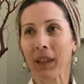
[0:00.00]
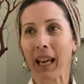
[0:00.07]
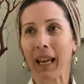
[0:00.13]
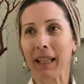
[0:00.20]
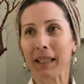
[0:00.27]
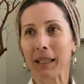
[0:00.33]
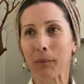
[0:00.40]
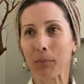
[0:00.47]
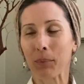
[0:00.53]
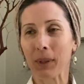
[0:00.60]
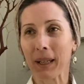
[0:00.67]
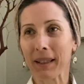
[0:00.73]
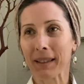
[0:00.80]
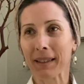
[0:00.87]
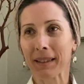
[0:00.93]
and
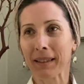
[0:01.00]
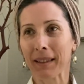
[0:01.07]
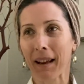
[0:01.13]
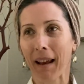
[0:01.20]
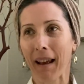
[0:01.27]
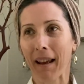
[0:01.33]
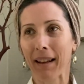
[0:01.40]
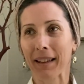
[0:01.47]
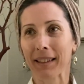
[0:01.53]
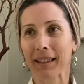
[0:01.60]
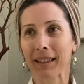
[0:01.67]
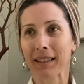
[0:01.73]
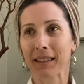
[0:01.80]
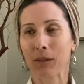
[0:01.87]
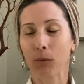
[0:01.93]
depressed
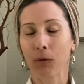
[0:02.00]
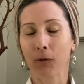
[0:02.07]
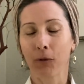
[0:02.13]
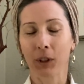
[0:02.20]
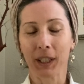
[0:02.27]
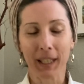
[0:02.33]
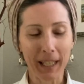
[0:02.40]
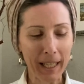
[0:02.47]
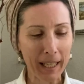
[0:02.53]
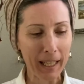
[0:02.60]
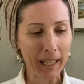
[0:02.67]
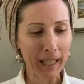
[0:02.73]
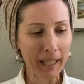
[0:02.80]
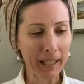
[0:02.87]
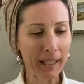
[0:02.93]
and
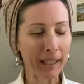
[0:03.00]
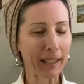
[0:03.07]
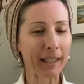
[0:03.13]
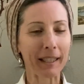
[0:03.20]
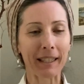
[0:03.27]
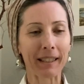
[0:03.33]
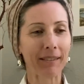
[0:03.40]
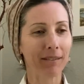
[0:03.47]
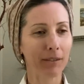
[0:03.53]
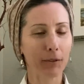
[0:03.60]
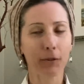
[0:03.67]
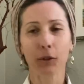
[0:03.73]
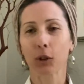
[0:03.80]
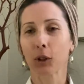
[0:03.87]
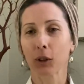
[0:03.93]
fatigued
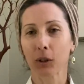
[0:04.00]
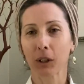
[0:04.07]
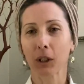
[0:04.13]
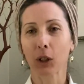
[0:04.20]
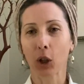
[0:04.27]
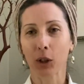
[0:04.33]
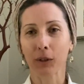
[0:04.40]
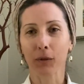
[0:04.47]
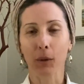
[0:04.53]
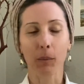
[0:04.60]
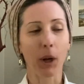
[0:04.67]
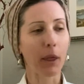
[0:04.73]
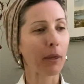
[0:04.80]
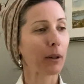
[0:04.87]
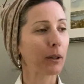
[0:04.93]
for a lot of the
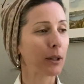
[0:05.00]
month.